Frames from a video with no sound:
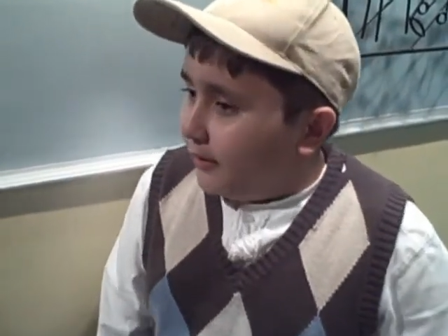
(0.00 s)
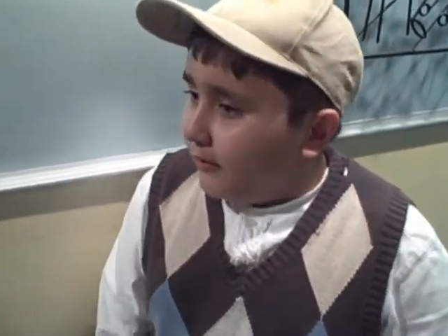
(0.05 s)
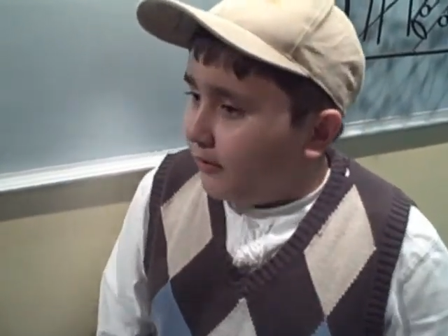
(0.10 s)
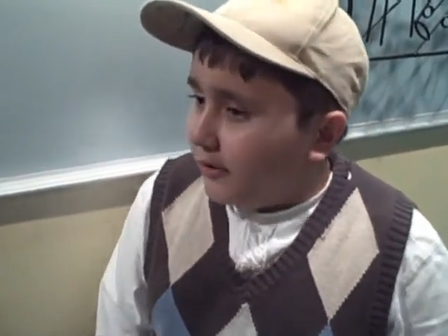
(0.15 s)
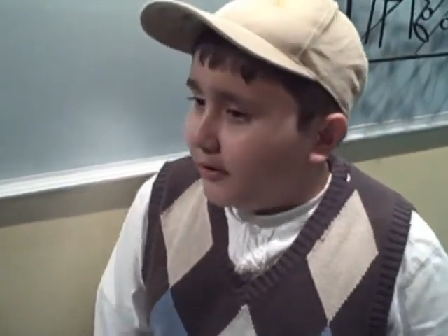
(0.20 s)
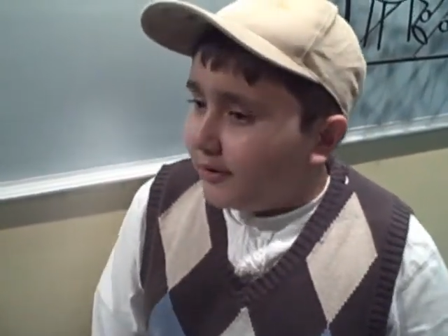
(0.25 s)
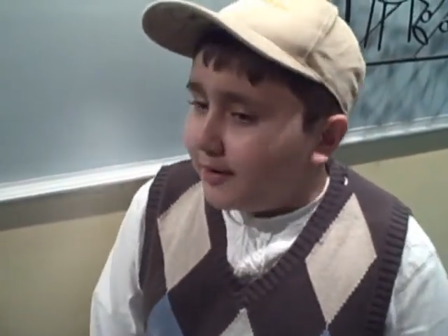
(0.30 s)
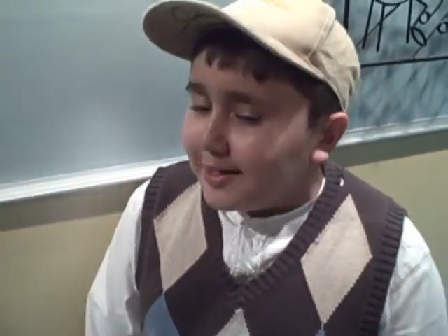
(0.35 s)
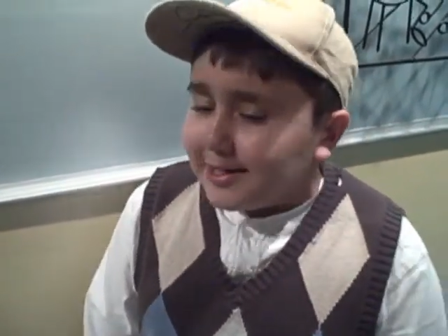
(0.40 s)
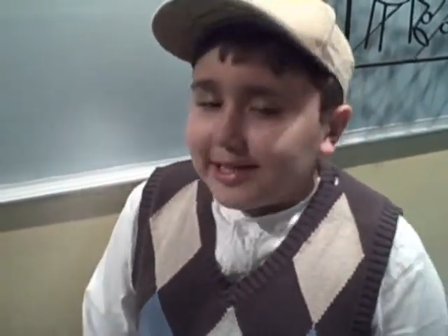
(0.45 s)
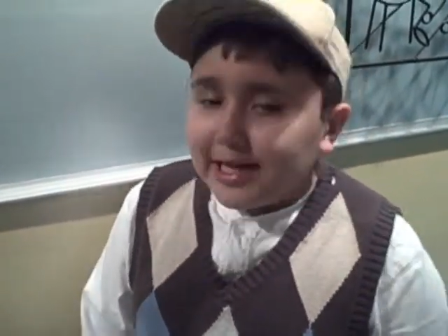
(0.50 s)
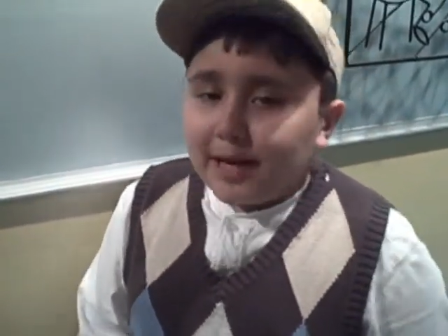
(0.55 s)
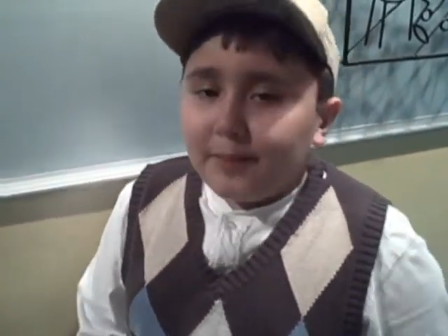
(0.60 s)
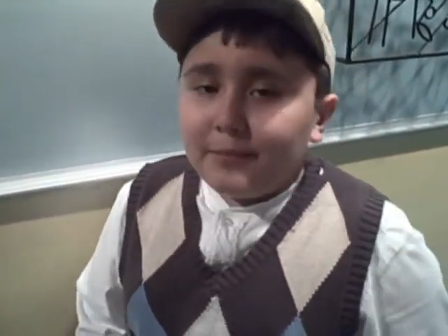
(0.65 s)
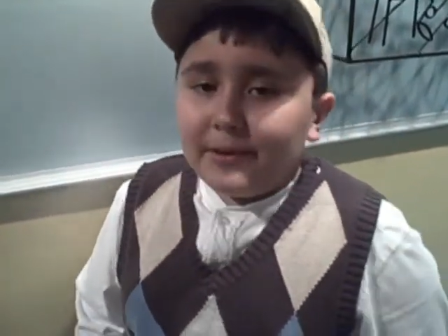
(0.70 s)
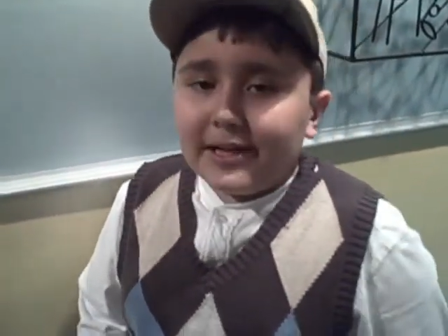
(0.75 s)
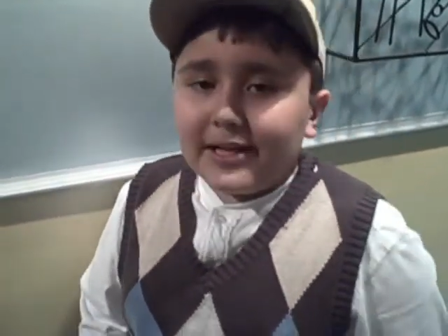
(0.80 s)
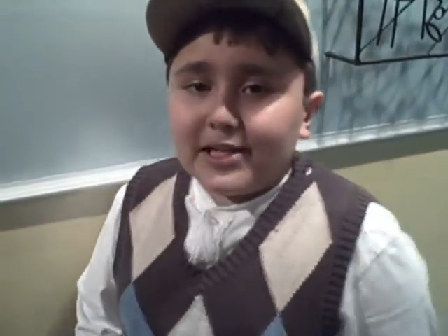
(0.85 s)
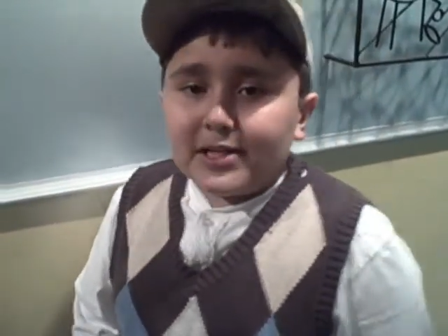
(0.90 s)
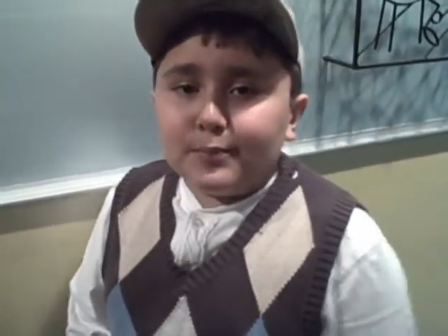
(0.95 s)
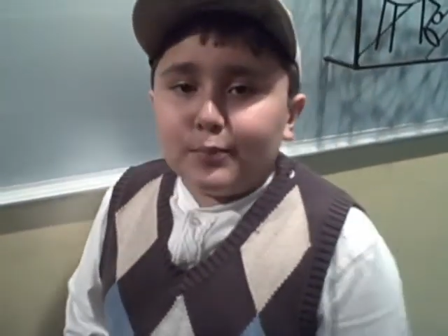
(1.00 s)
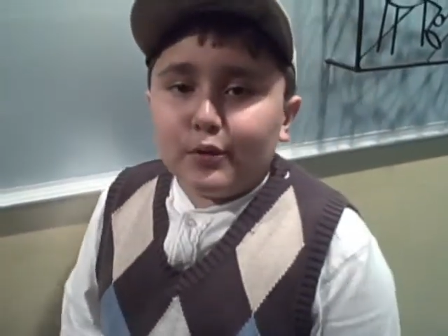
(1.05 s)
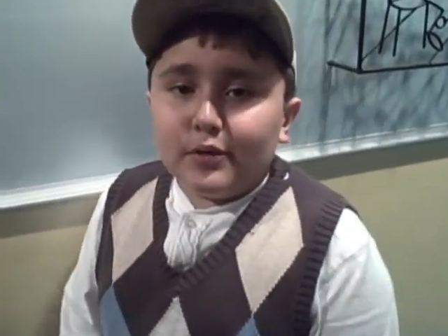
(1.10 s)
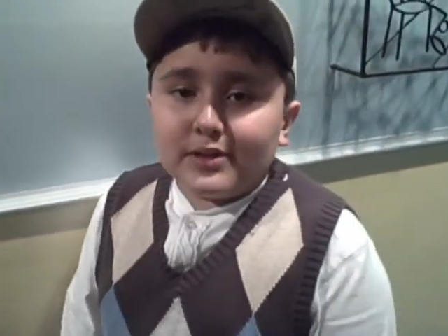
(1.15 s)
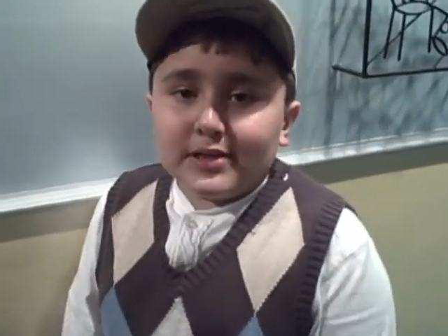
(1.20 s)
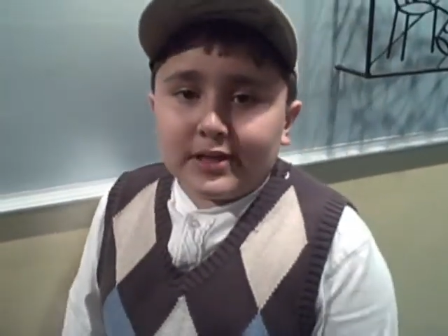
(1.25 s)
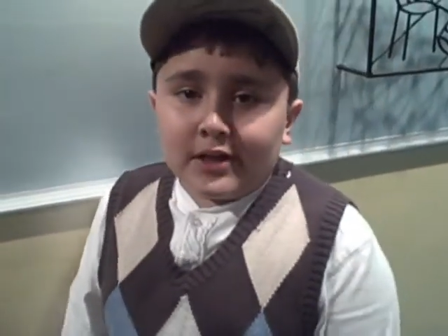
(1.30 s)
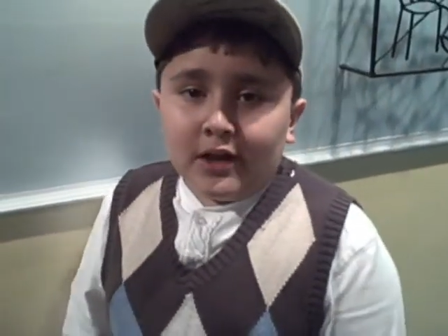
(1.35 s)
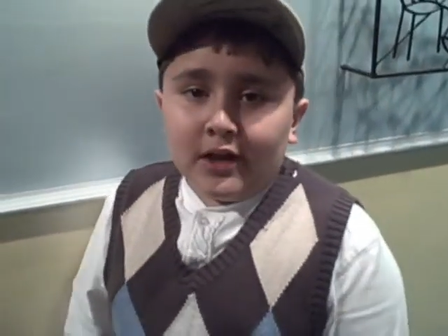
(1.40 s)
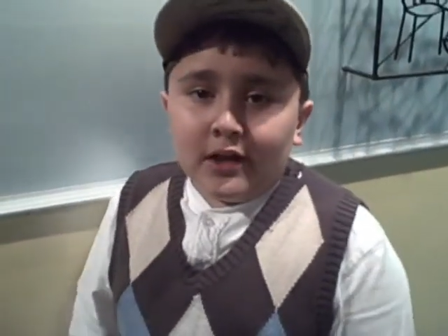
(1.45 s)
Why are you outside playing
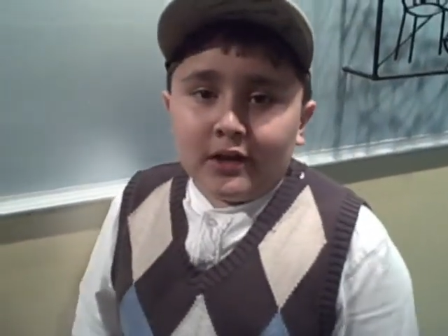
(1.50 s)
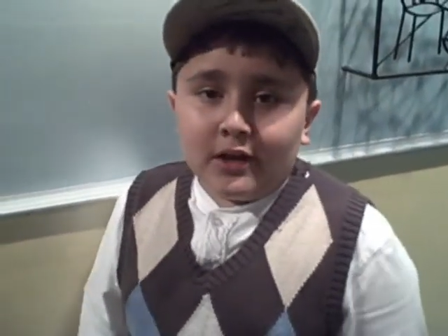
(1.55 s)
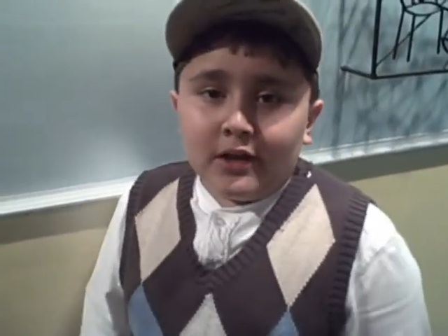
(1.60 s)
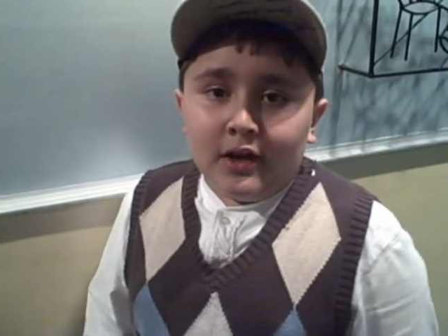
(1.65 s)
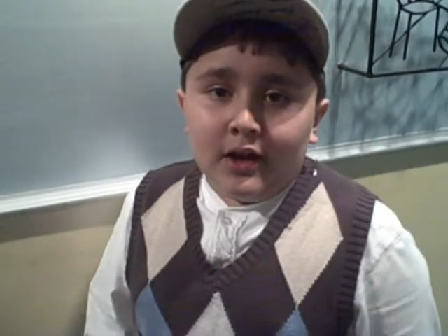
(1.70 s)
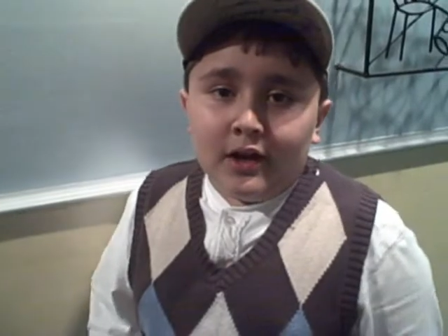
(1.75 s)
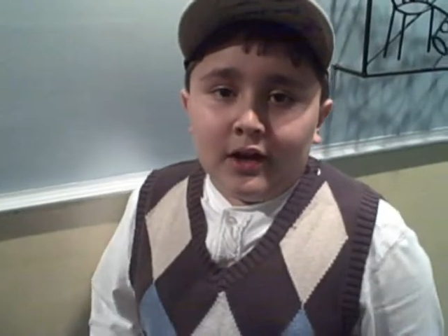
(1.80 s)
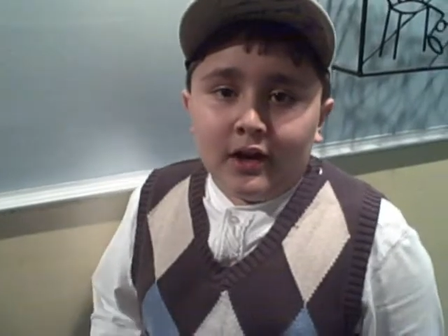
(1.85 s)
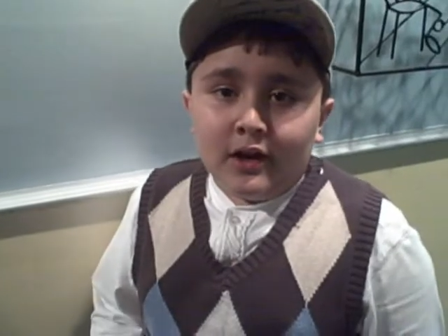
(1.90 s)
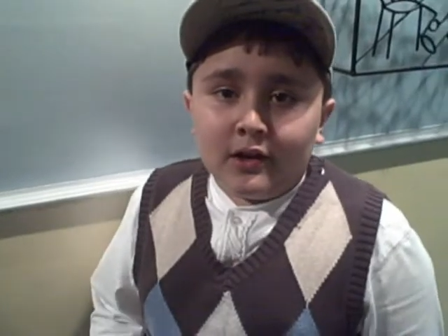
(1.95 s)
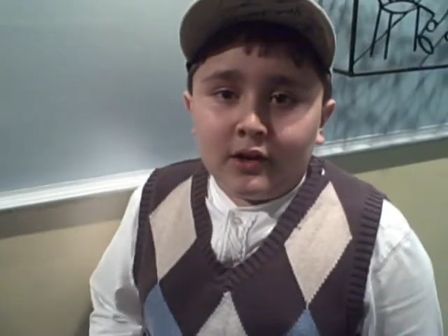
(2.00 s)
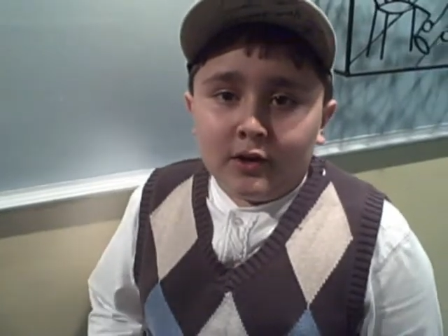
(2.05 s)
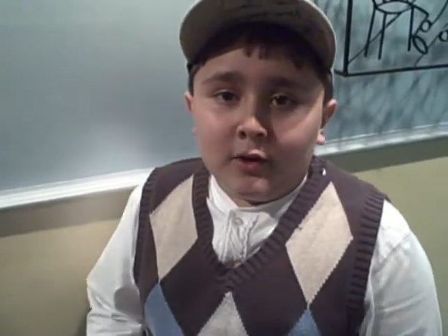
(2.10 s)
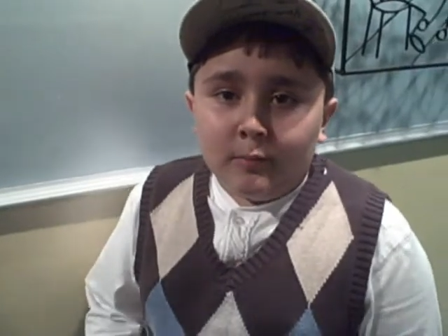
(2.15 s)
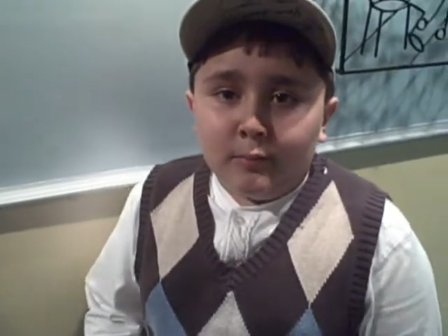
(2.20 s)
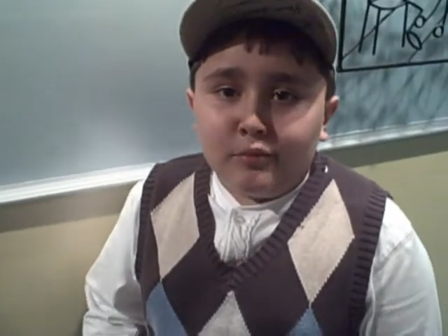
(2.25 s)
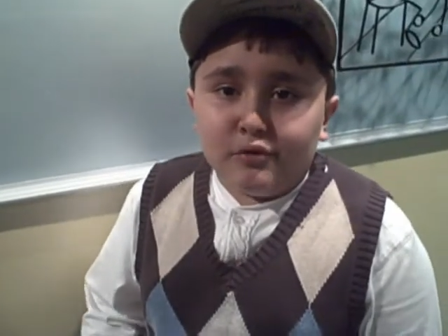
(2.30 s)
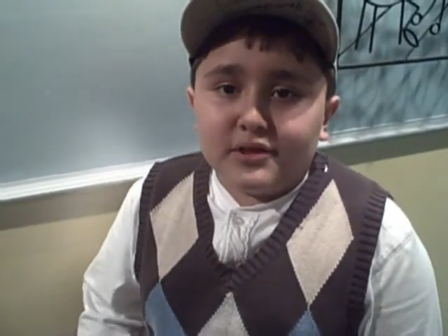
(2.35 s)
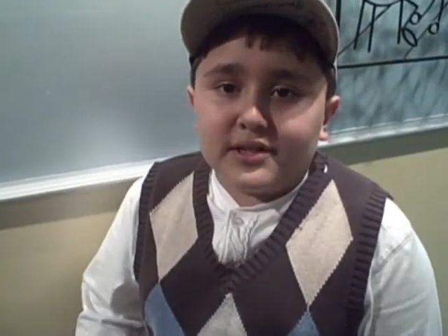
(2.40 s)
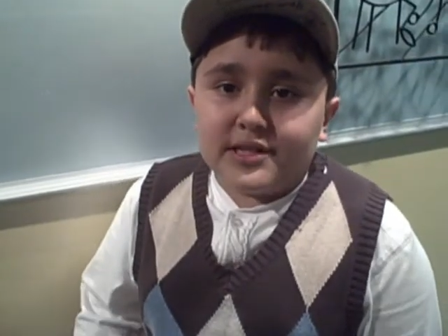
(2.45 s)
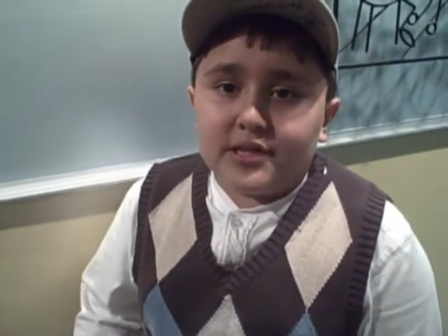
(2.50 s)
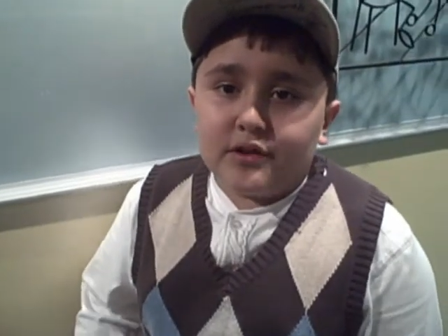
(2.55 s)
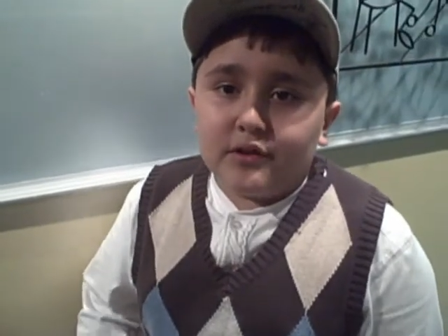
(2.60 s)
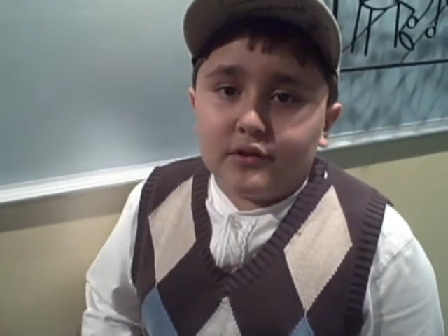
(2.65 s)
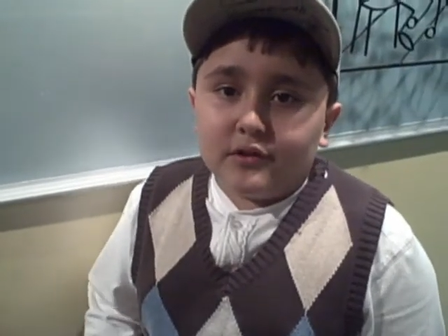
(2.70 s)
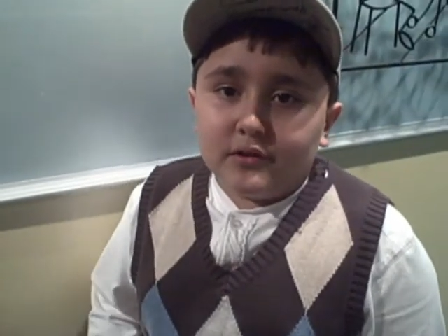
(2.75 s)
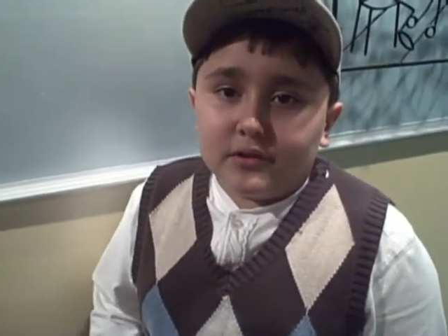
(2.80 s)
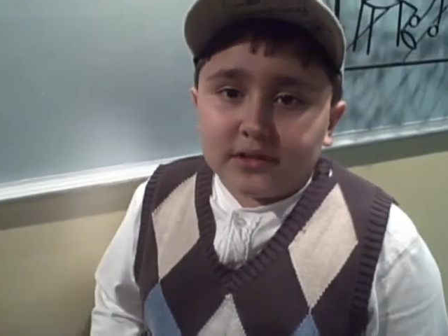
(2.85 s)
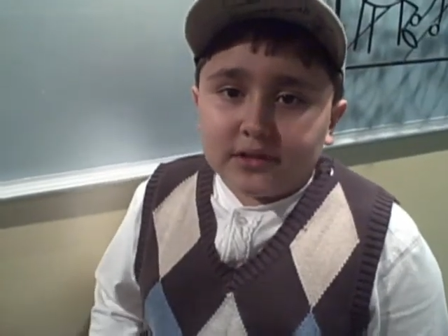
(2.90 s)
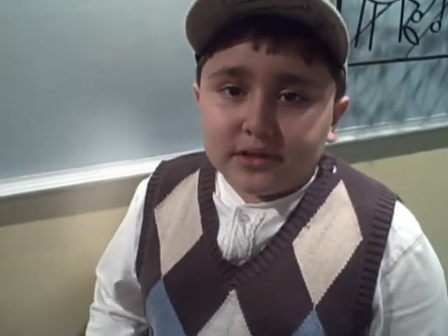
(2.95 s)
sports like other,
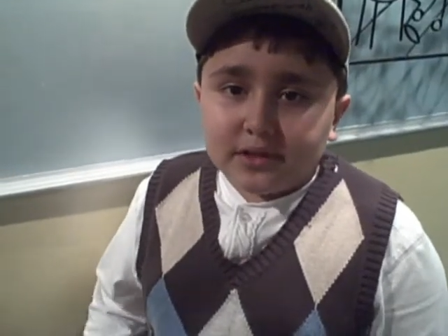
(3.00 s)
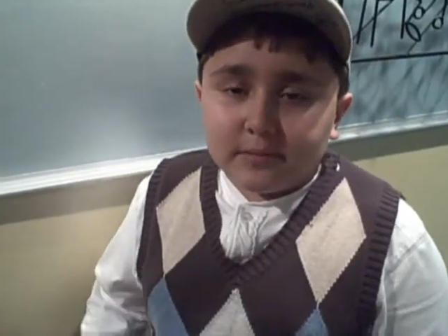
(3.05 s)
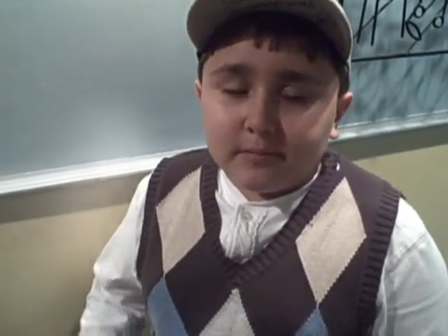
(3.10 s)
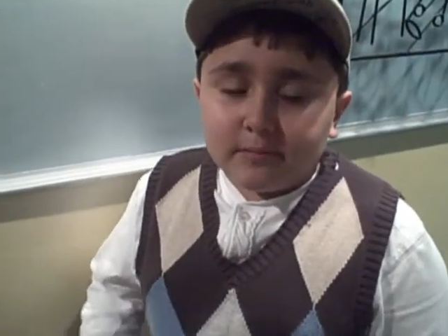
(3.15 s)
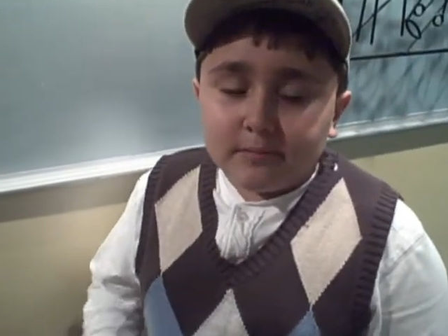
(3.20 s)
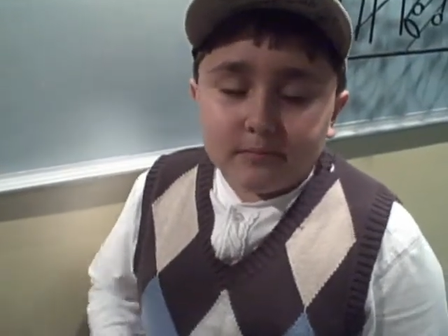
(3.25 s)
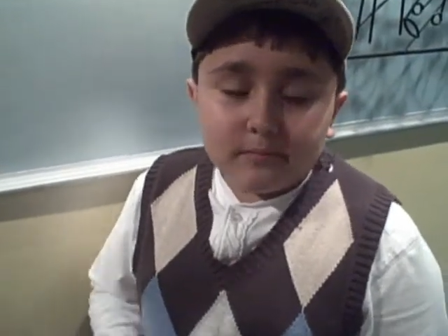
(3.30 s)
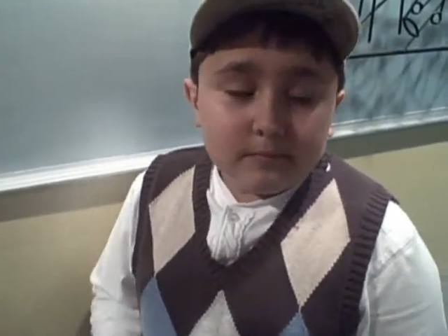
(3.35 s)
other boys?